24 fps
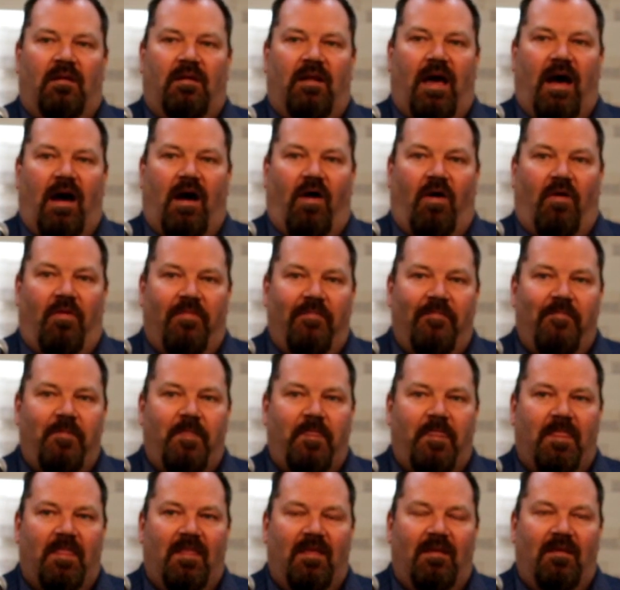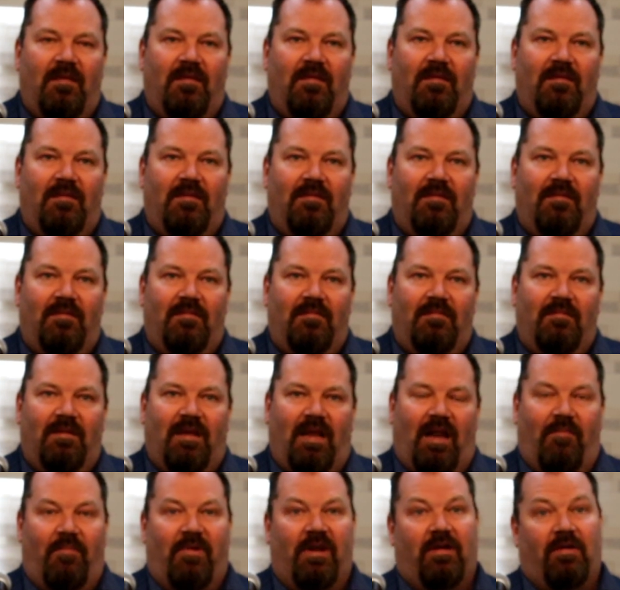now
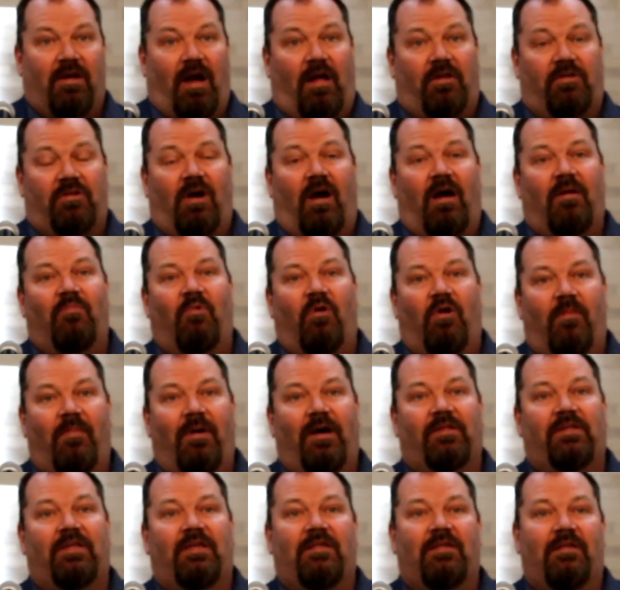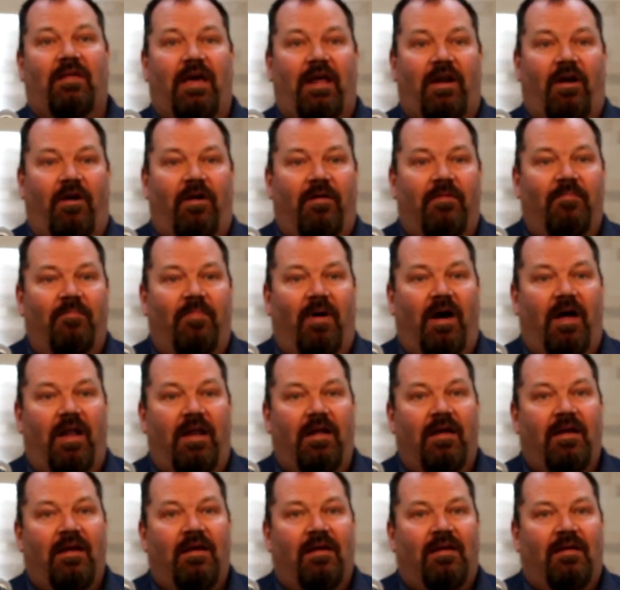and i'm going to i'll talk more about this later
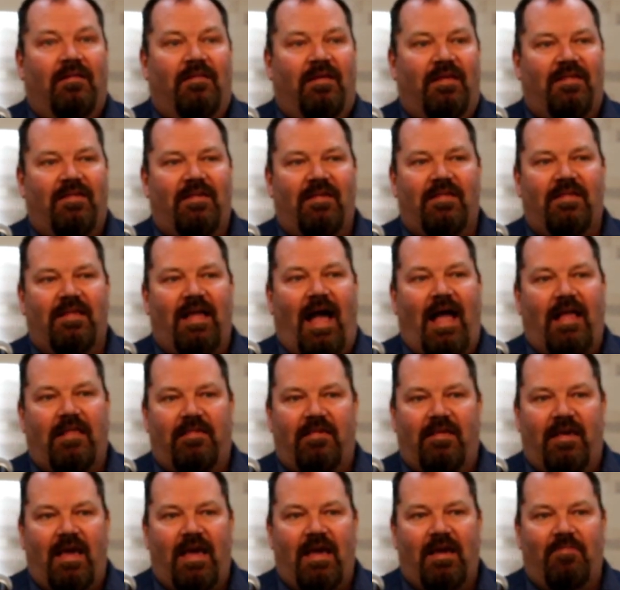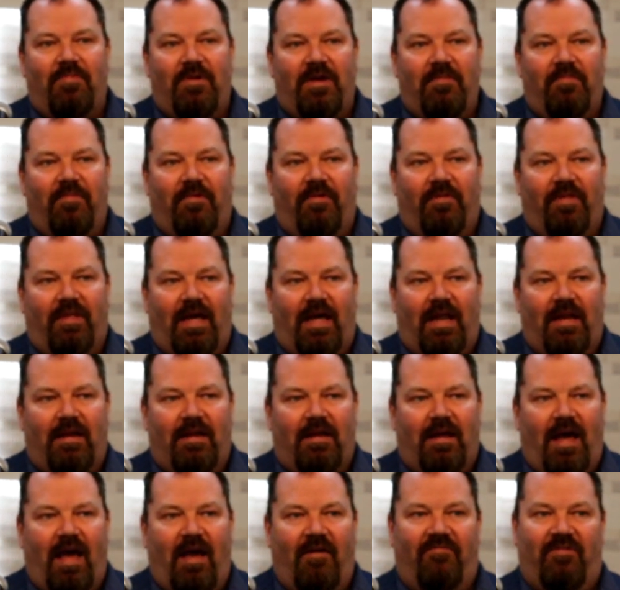but this is not saying people that
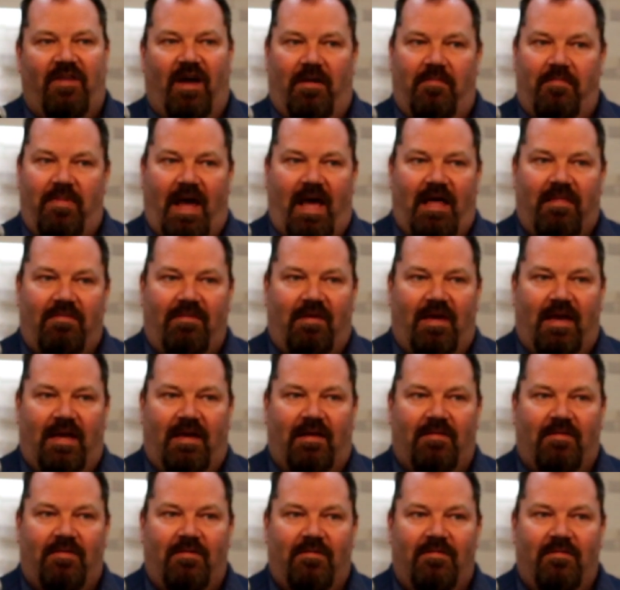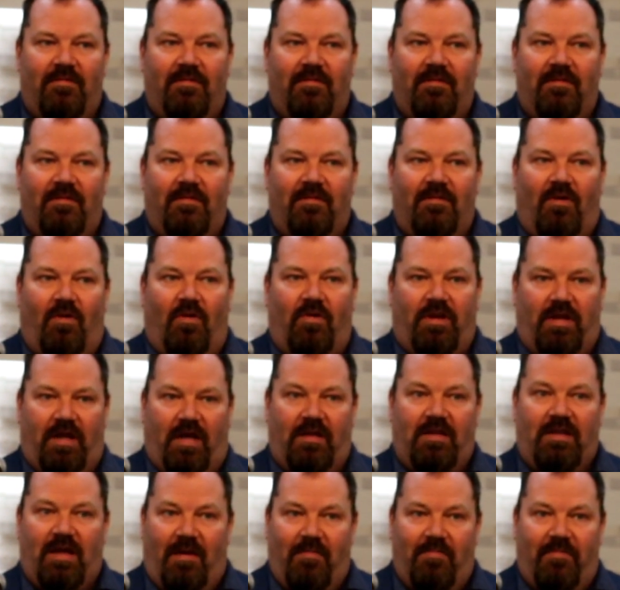have done bad things or
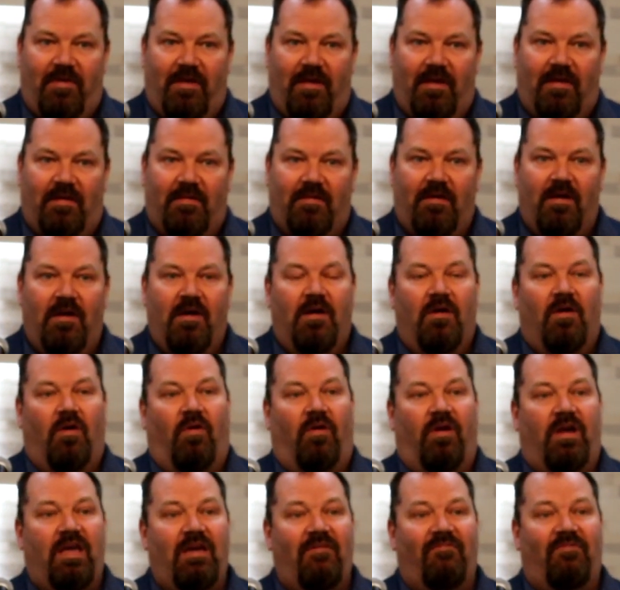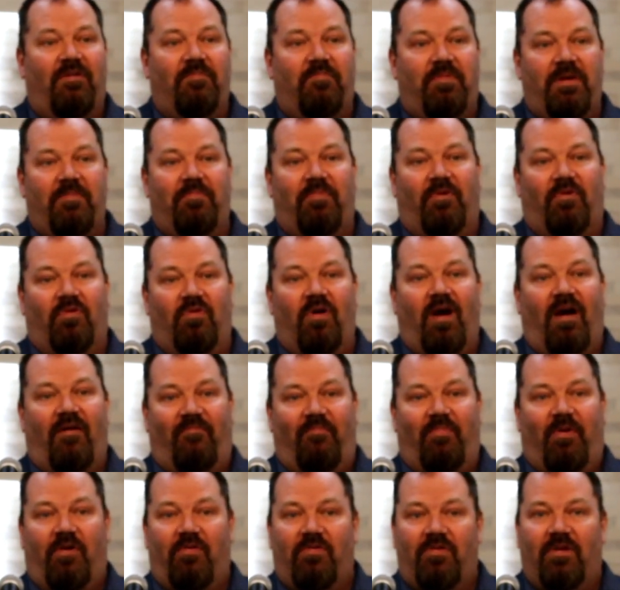done dumb things, or even people who
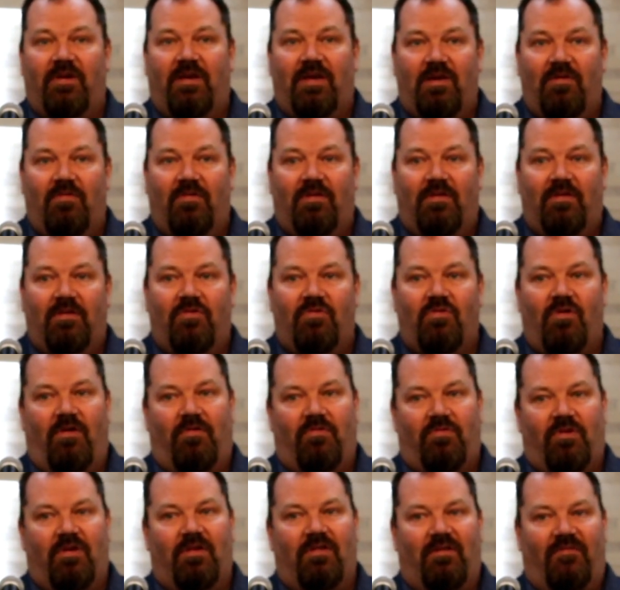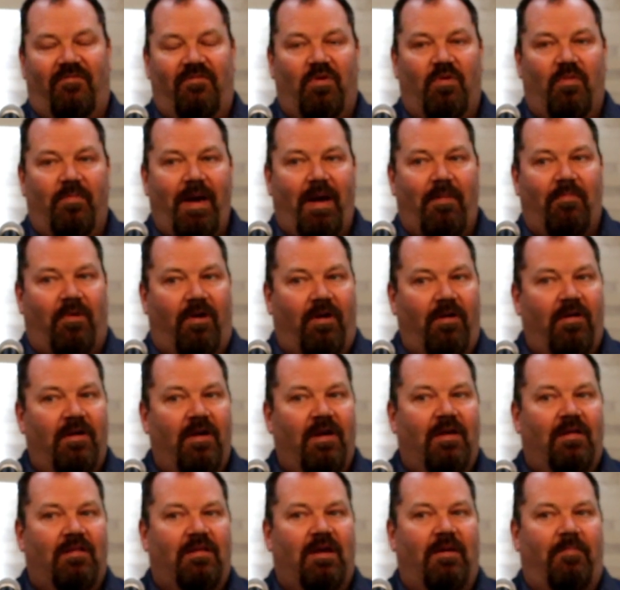have persecuted the church. Because if you remember,
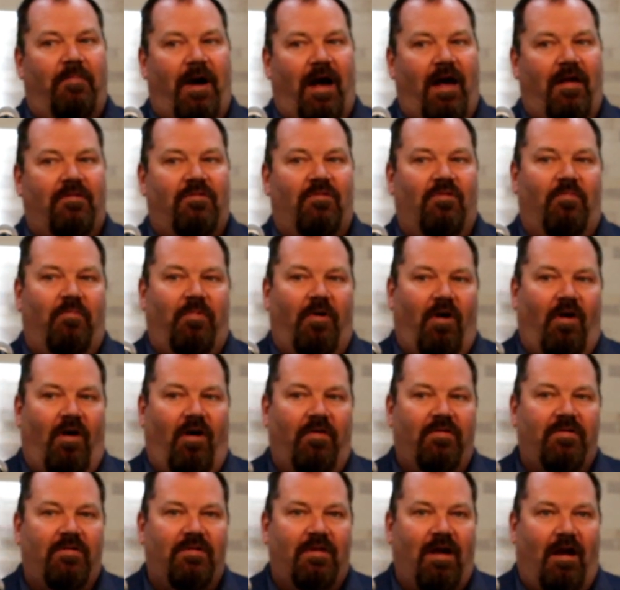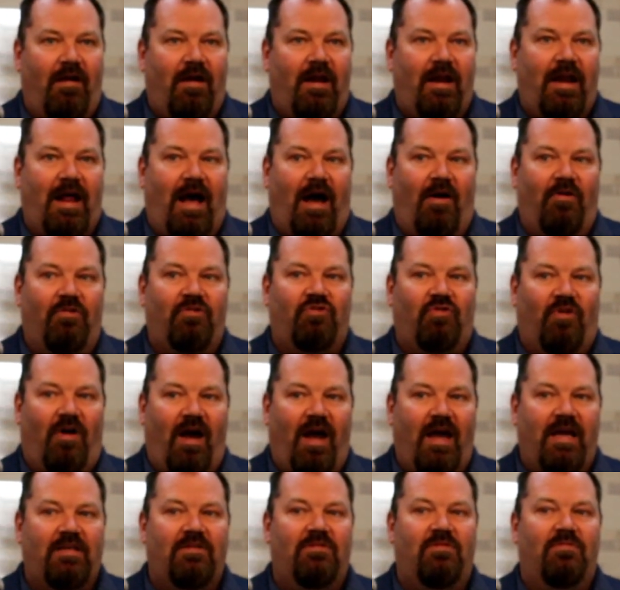the Apostle Paul started out
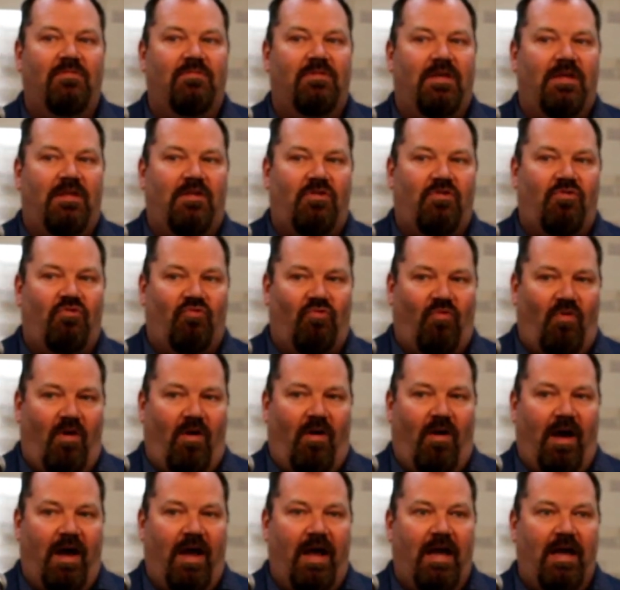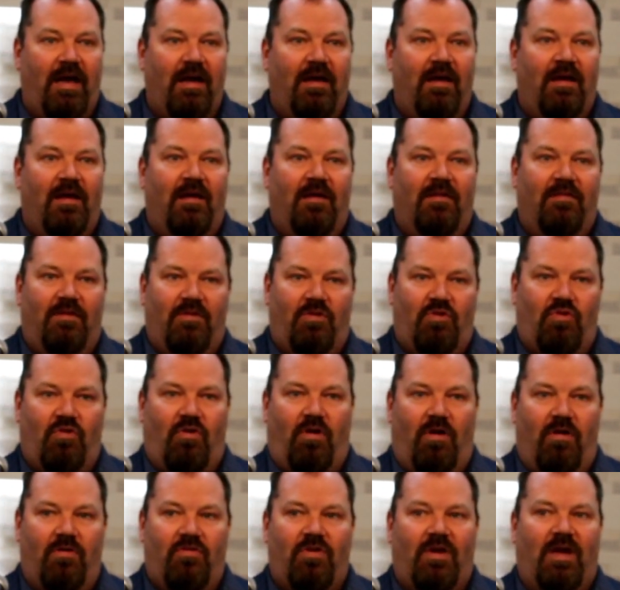trying to destroy the
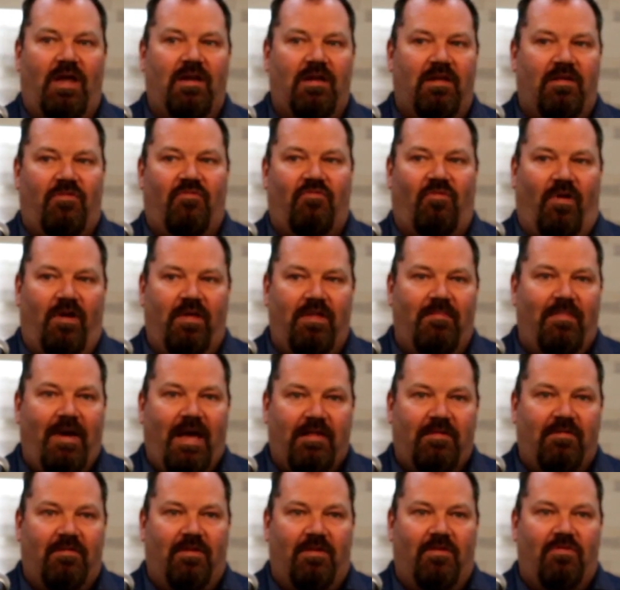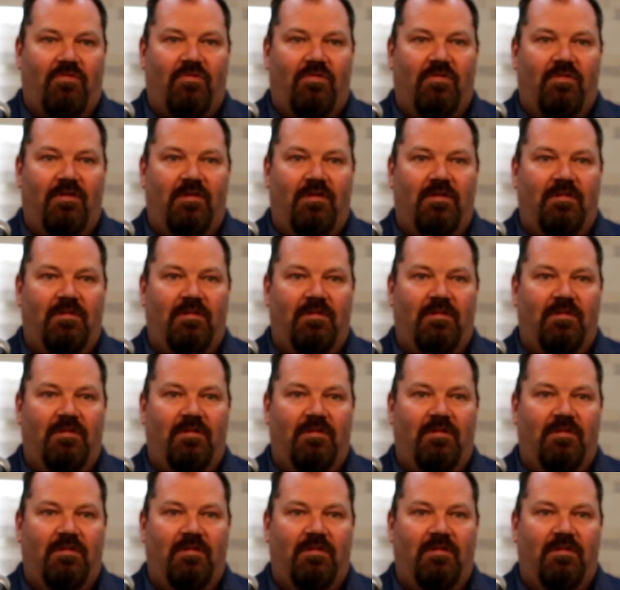church and destroy the message.